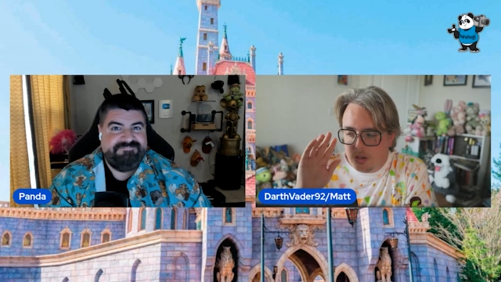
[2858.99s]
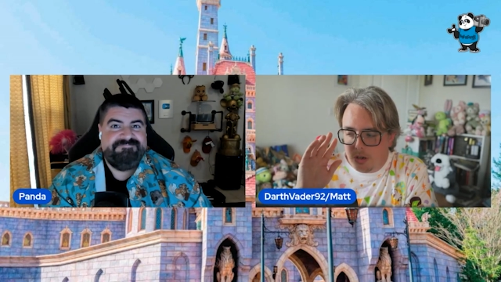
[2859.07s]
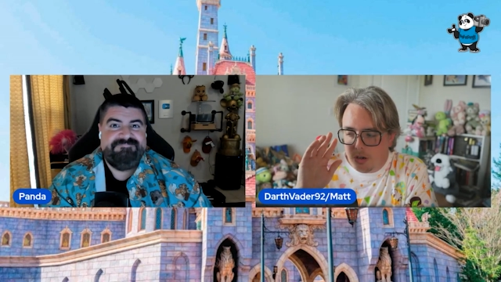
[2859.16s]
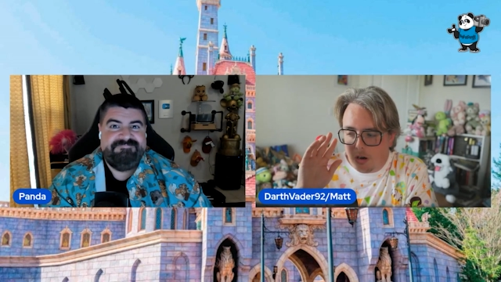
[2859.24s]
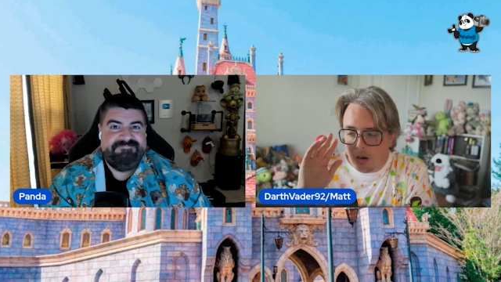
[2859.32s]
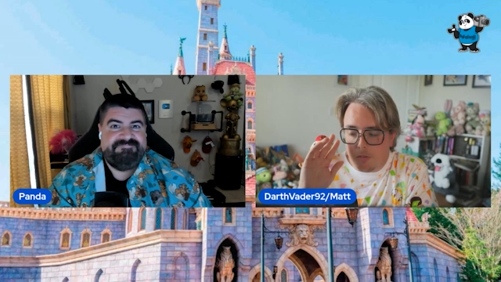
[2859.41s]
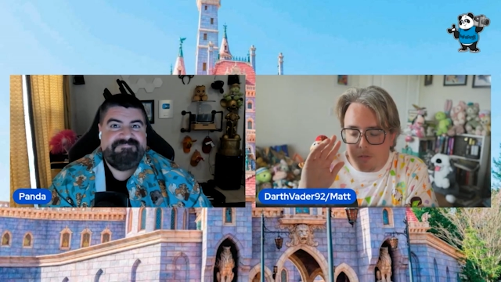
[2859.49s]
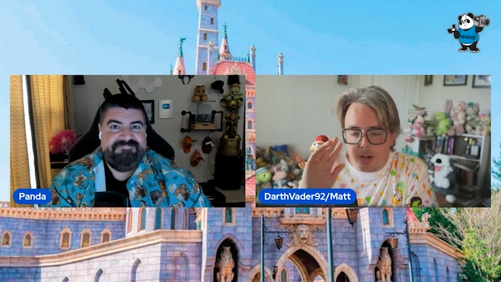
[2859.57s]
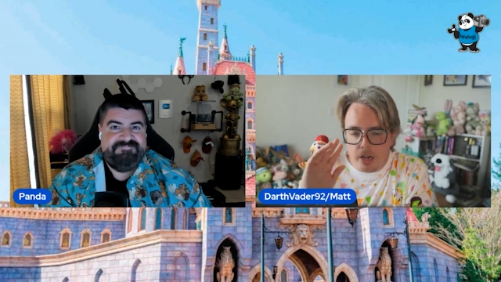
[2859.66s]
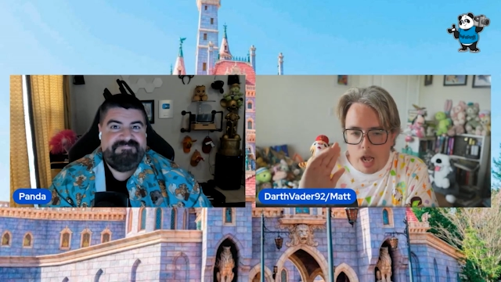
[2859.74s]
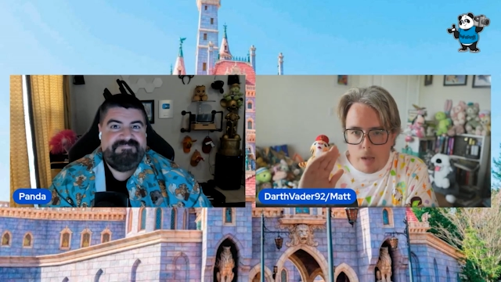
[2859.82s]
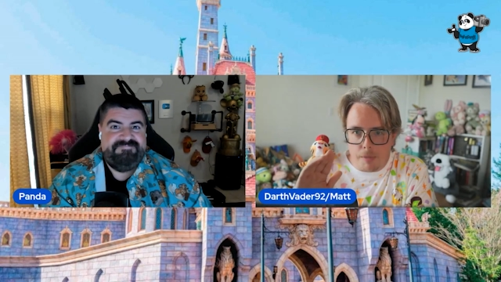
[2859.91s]
Speaker 1: are
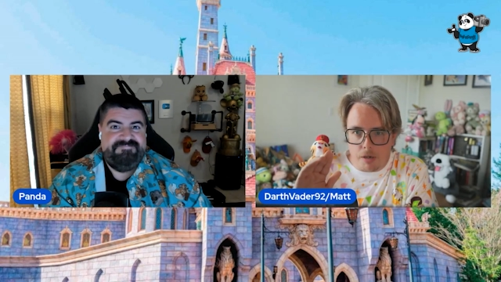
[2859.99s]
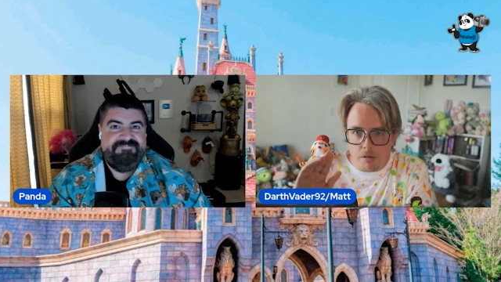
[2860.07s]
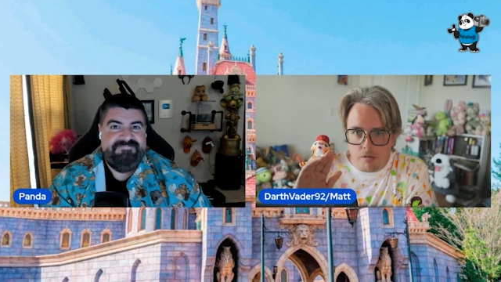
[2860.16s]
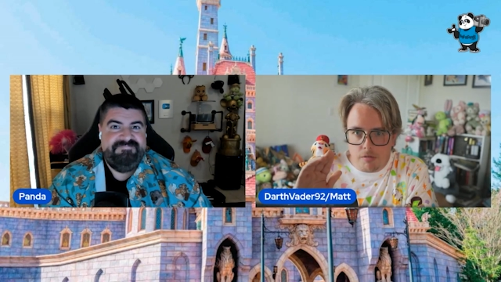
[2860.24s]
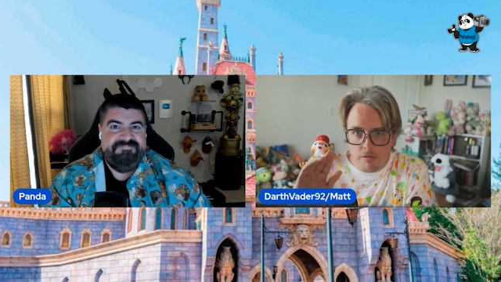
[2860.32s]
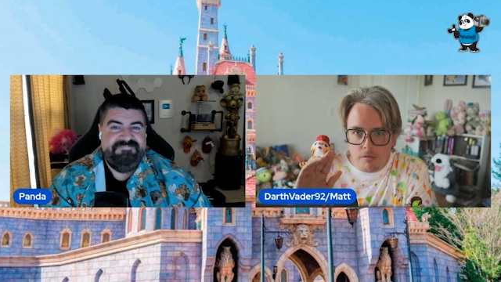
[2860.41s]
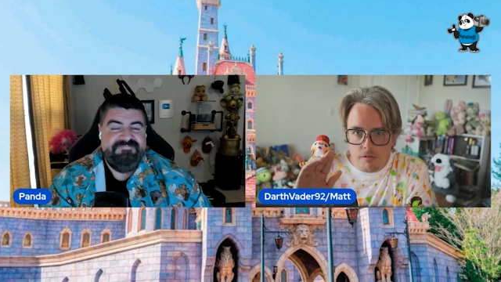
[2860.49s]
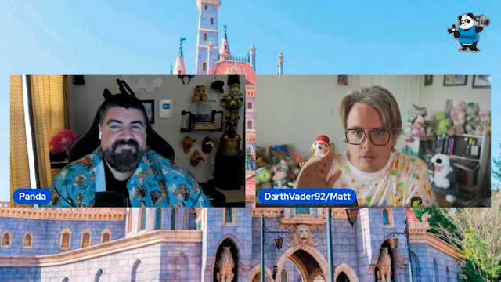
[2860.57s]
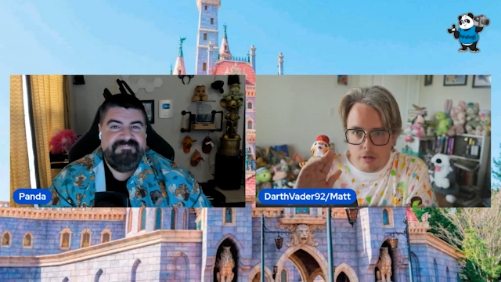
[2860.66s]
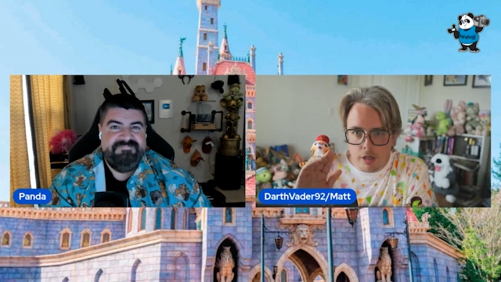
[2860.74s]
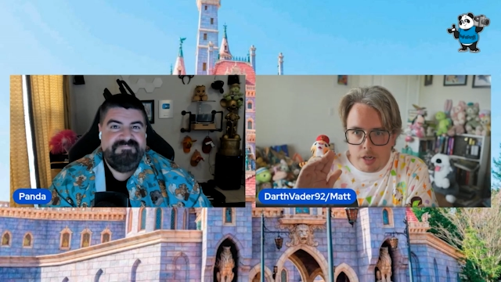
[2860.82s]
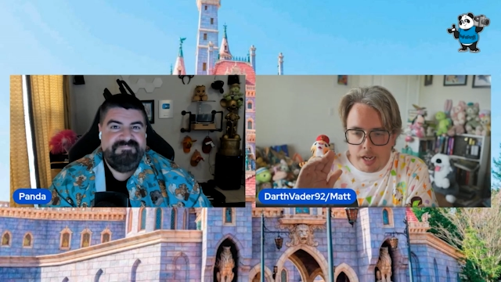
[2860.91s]
phenomenal.
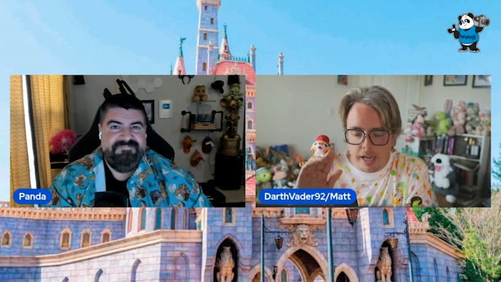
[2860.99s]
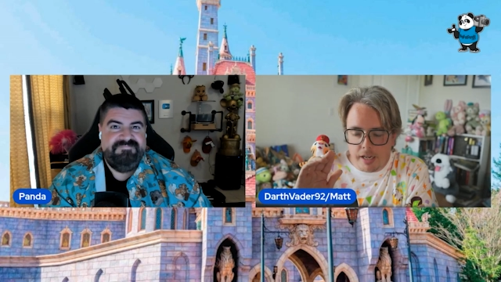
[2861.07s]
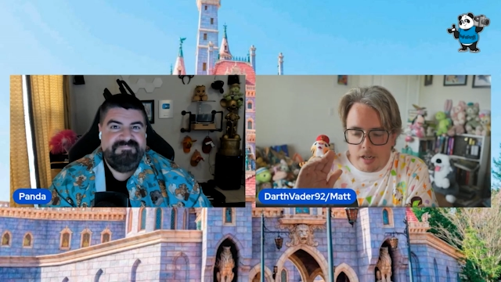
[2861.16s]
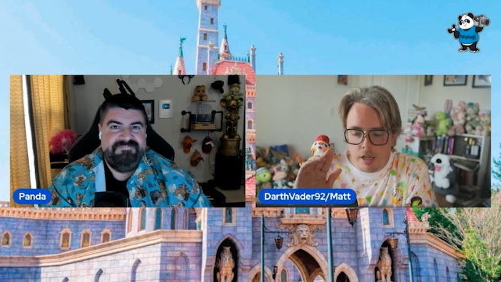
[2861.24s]
Okay,